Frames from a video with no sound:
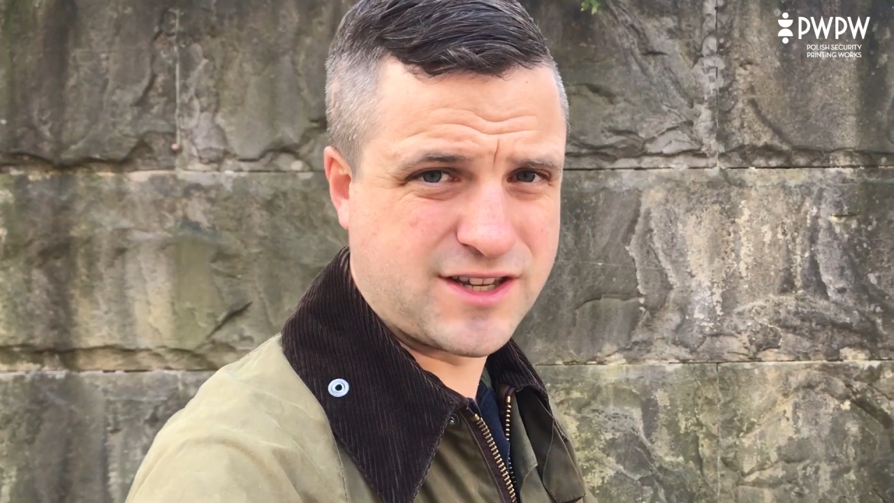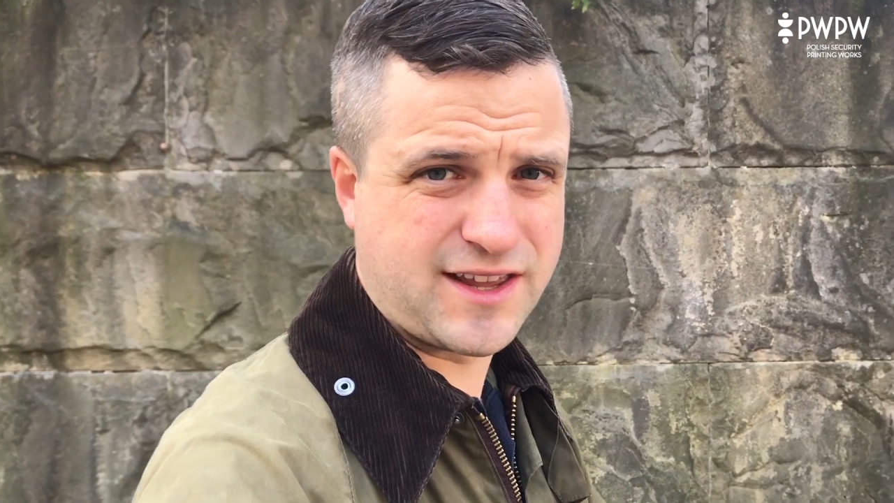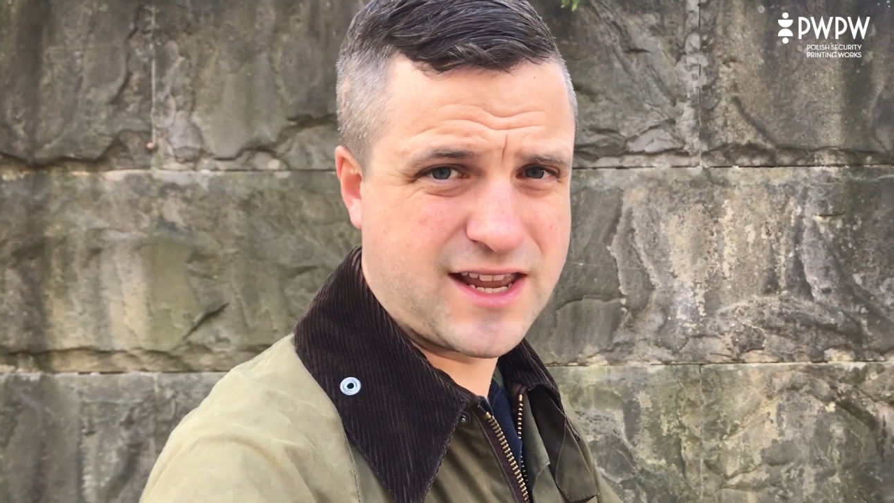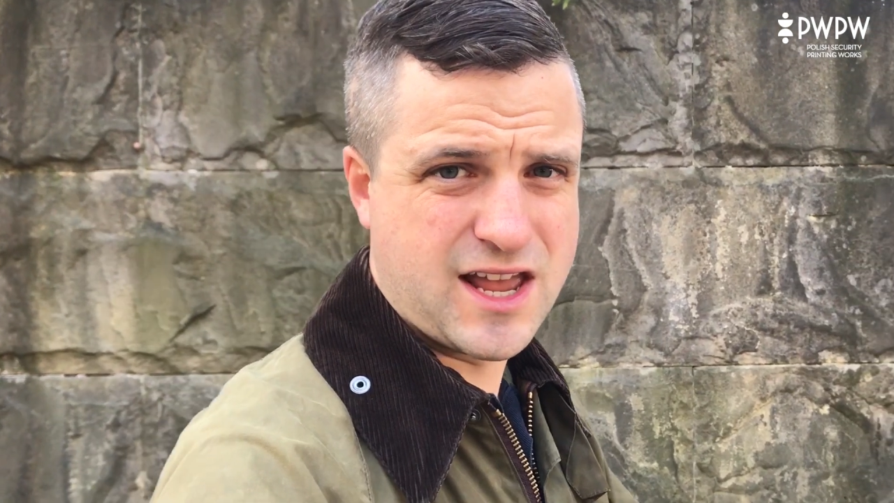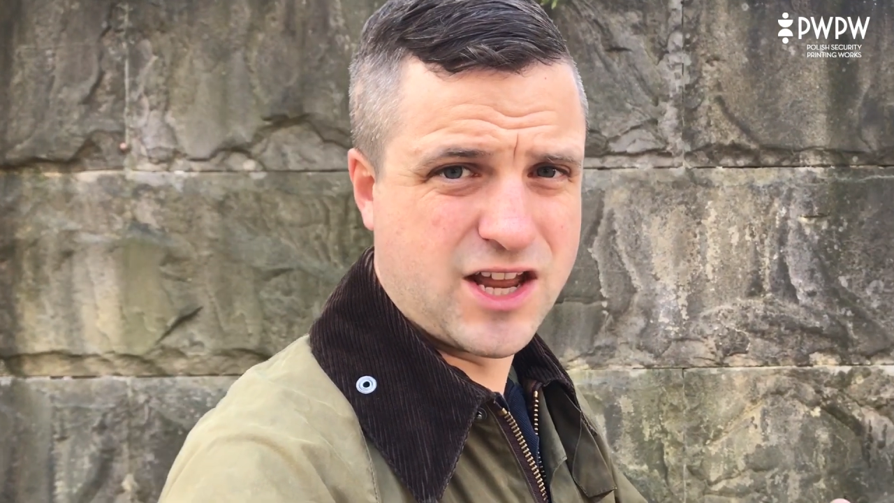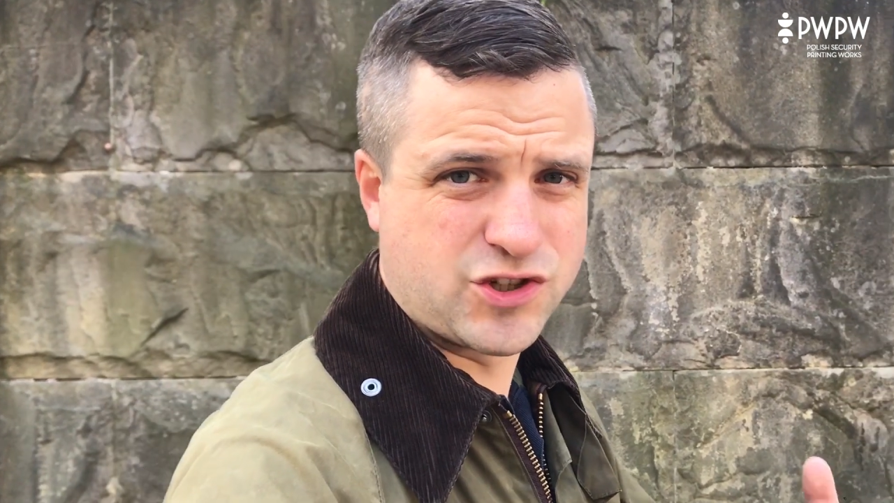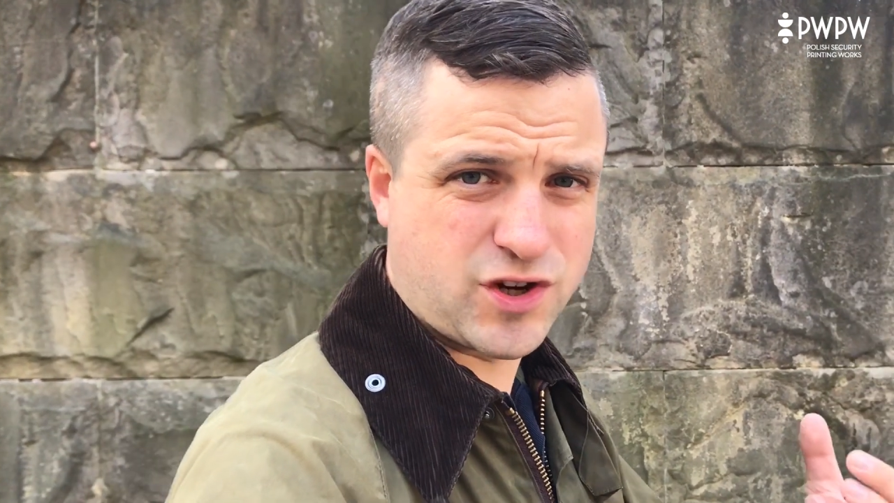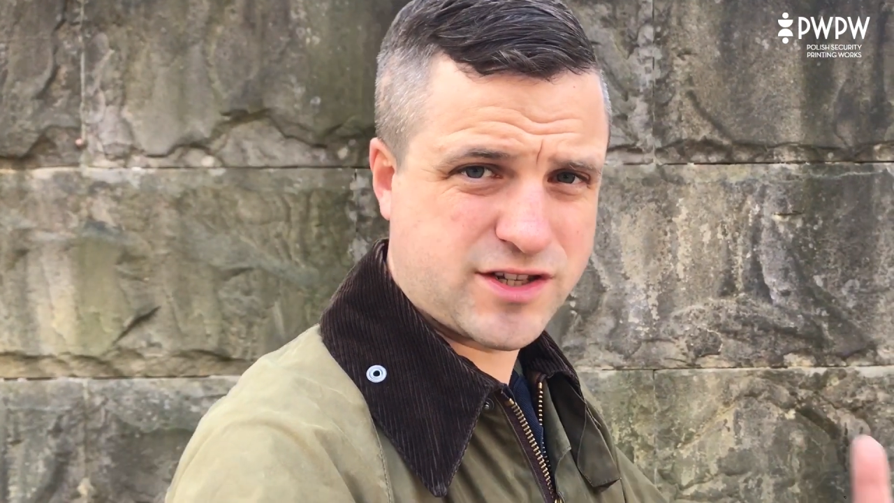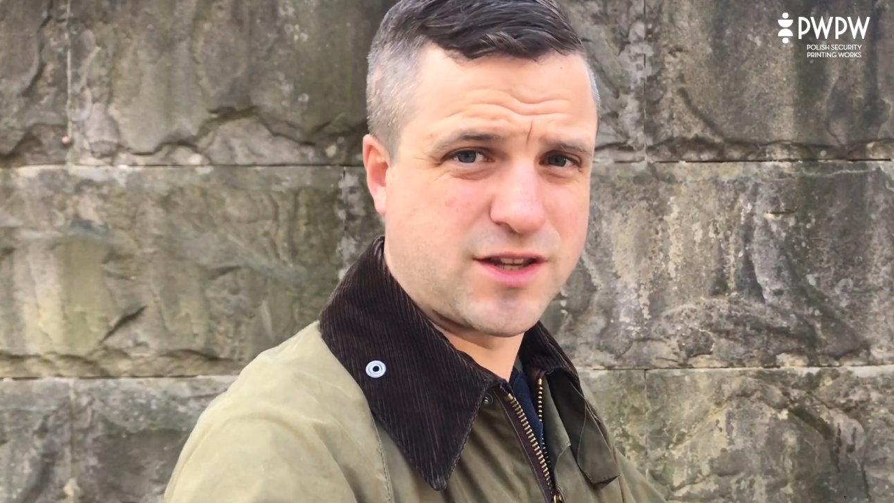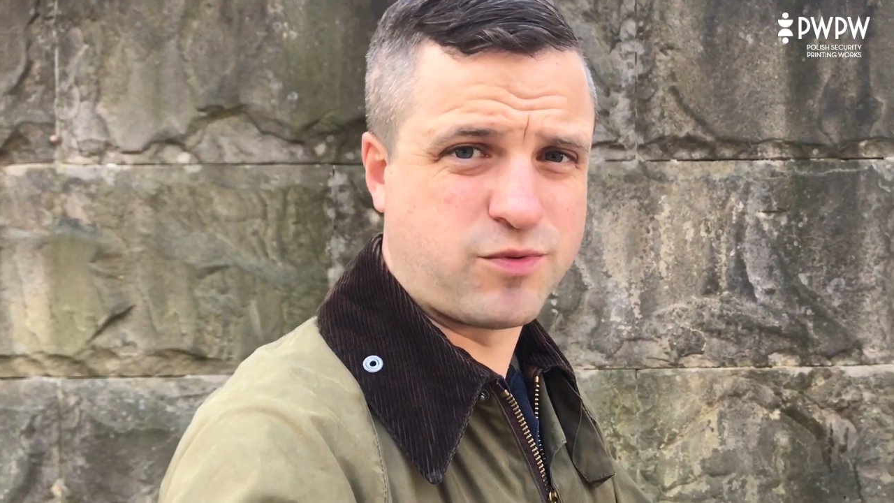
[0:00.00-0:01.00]
Do they
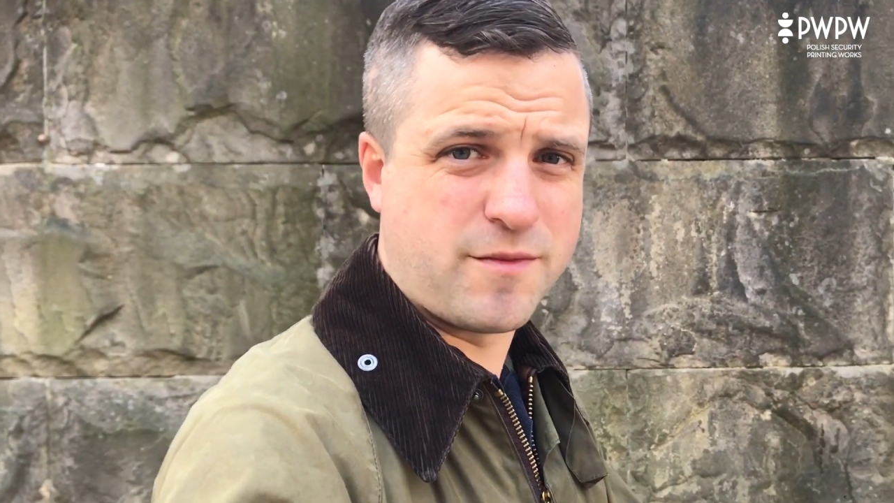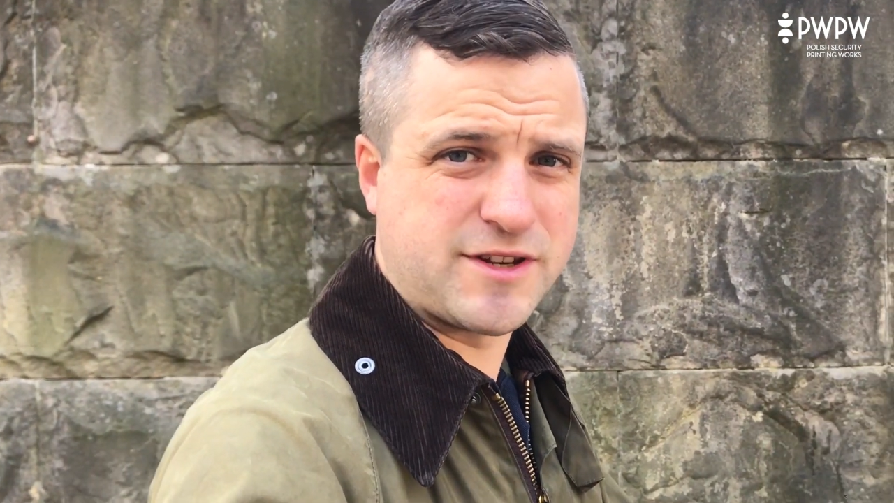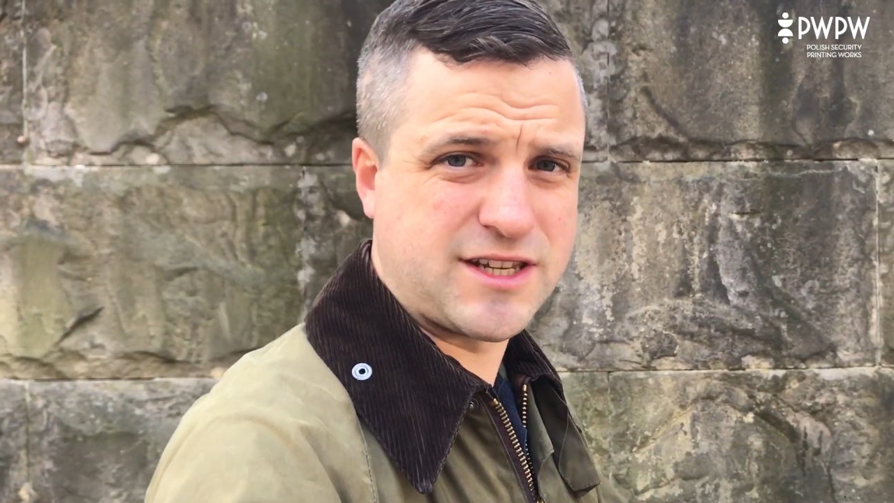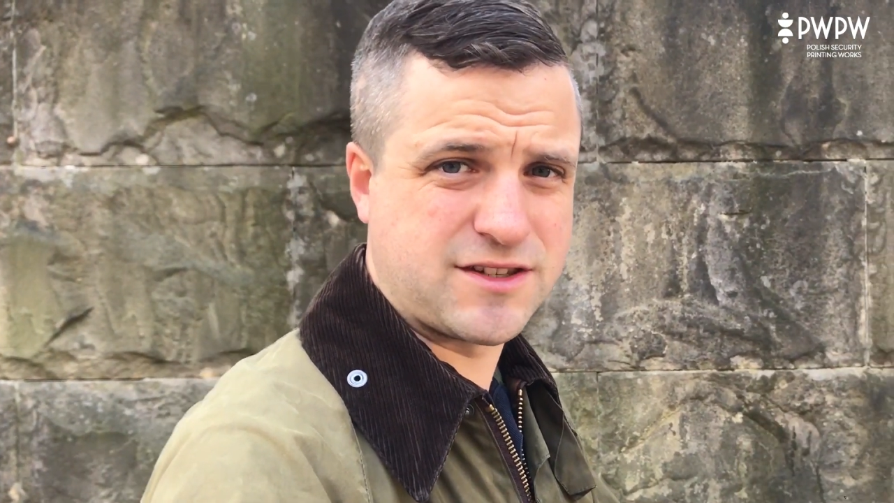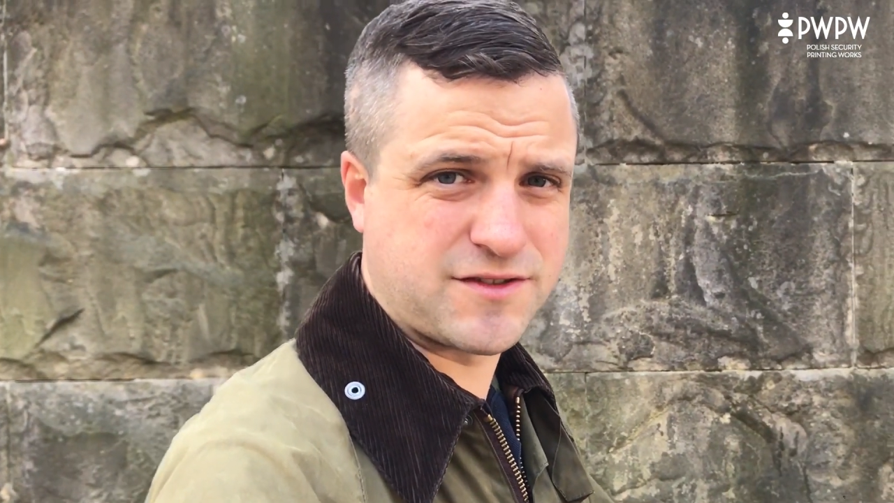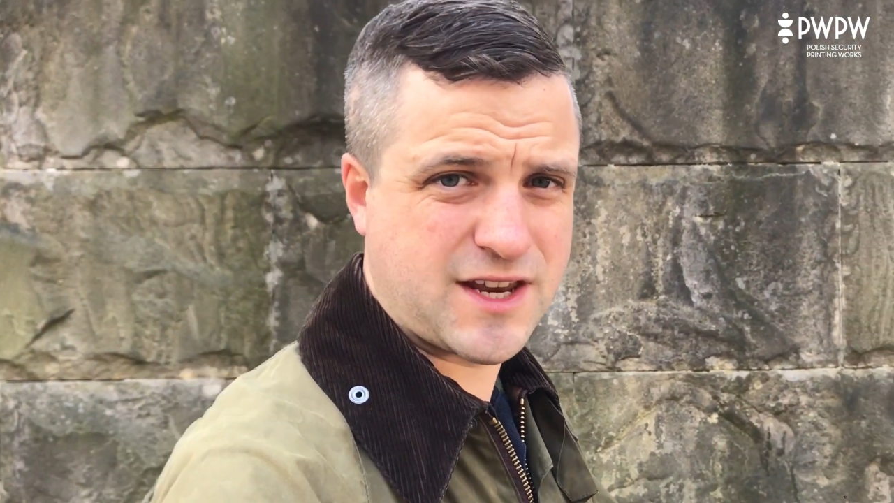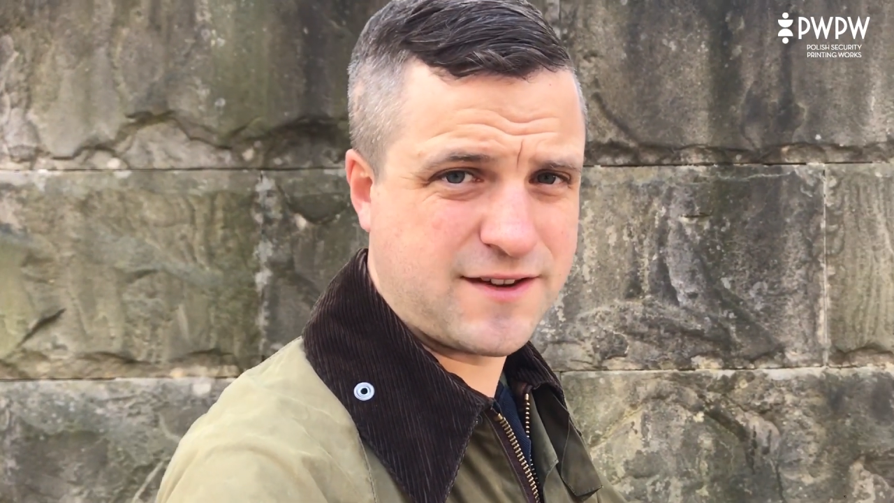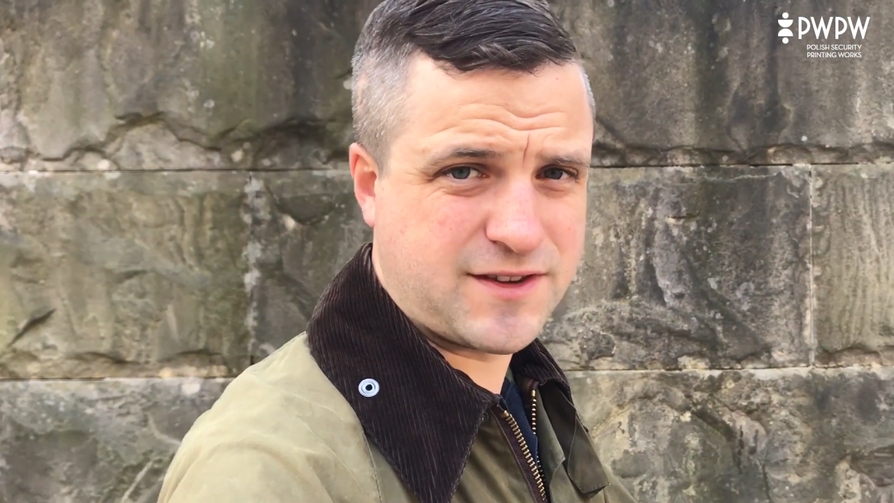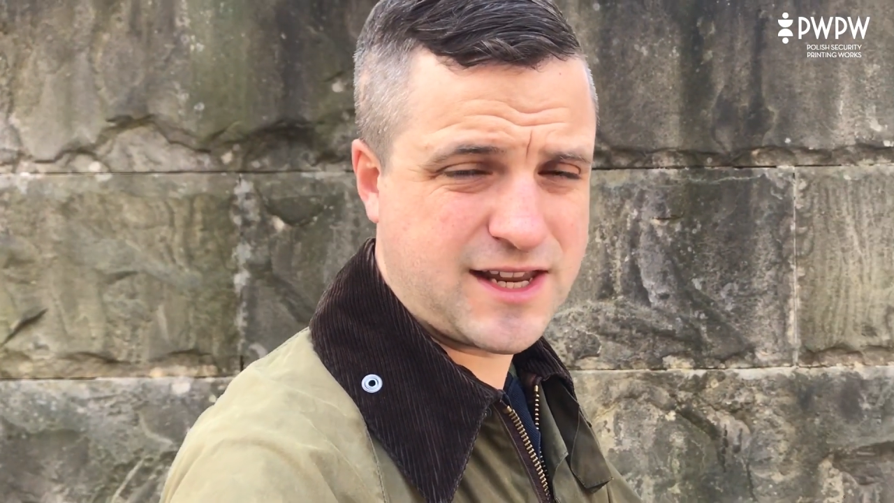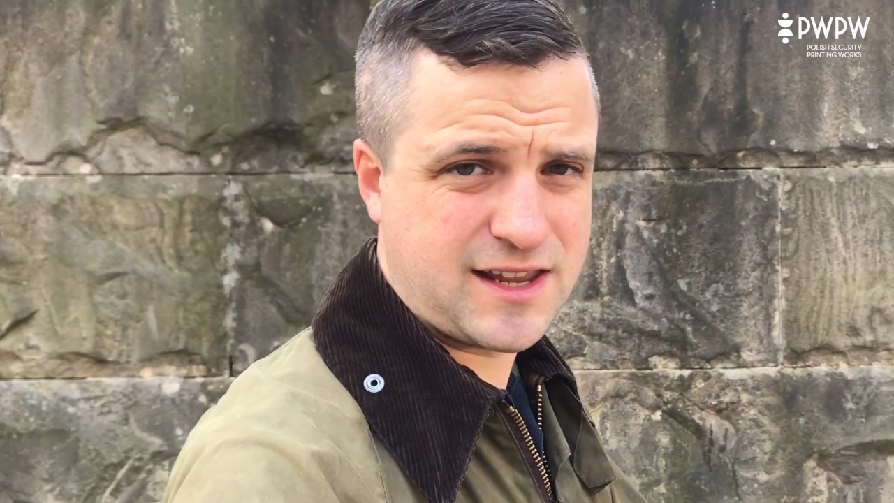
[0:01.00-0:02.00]
trust the promises of
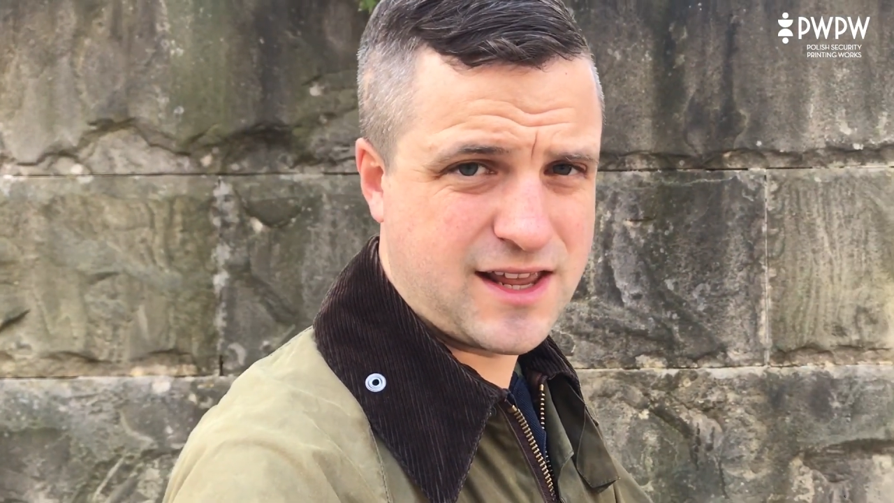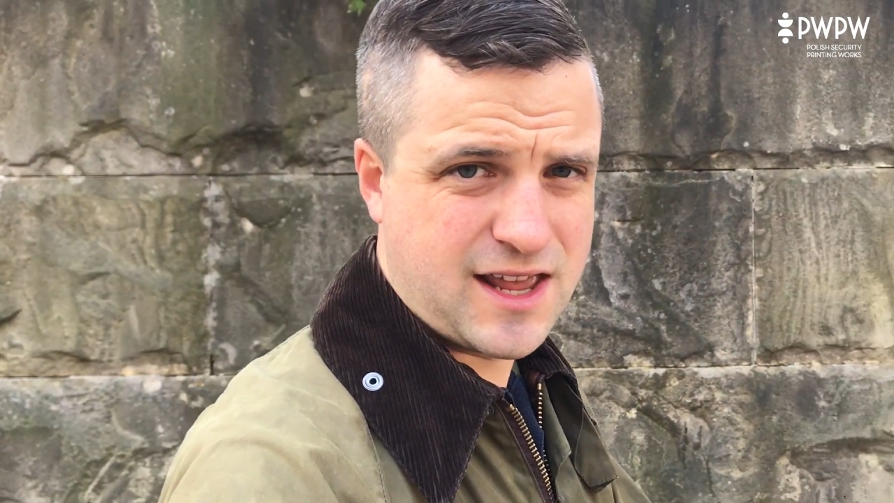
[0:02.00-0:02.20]
safety